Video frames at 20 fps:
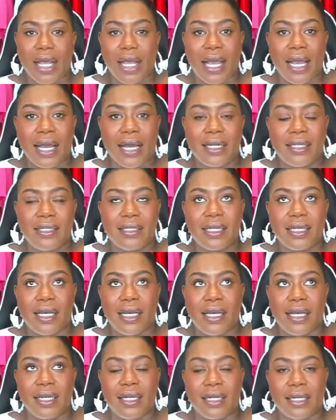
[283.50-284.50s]
and
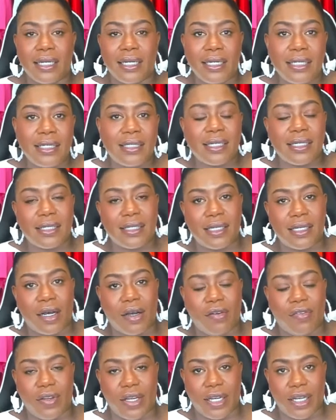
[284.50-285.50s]
it leans
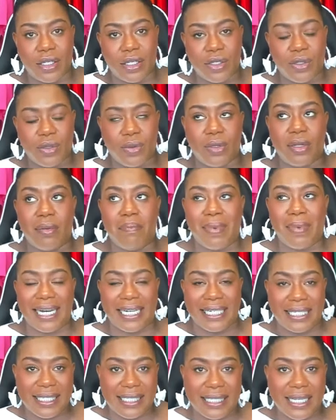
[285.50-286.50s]
itself into the
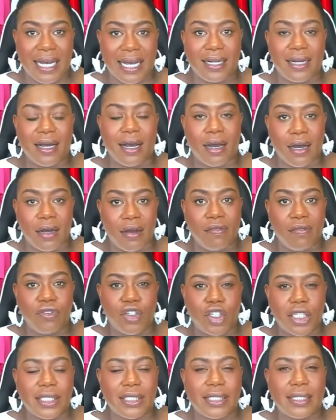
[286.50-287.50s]
mindset of
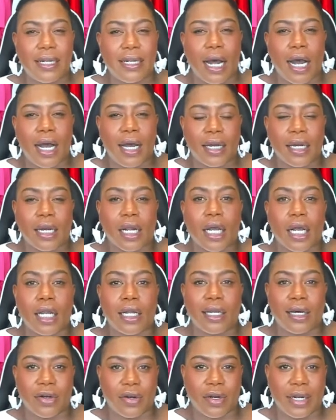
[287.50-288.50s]
just
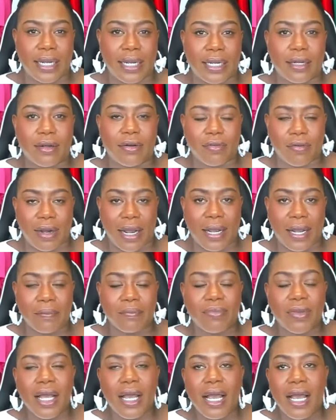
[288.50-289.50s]
uncluttering, right?
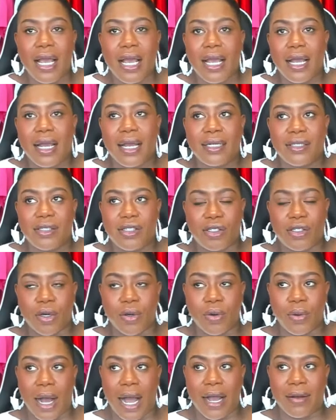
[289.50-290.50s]
And
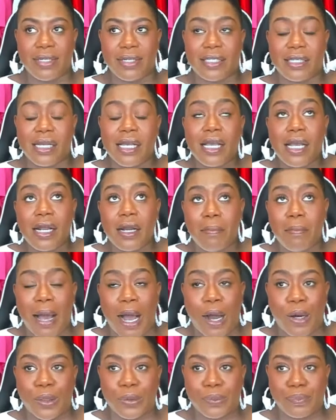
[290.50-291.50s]
so I was thinking
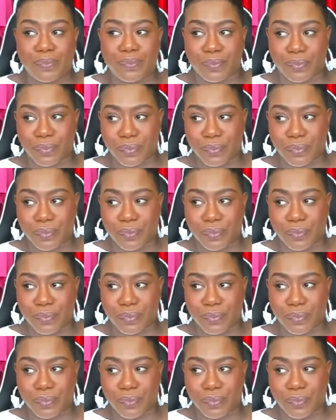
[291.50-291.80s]
about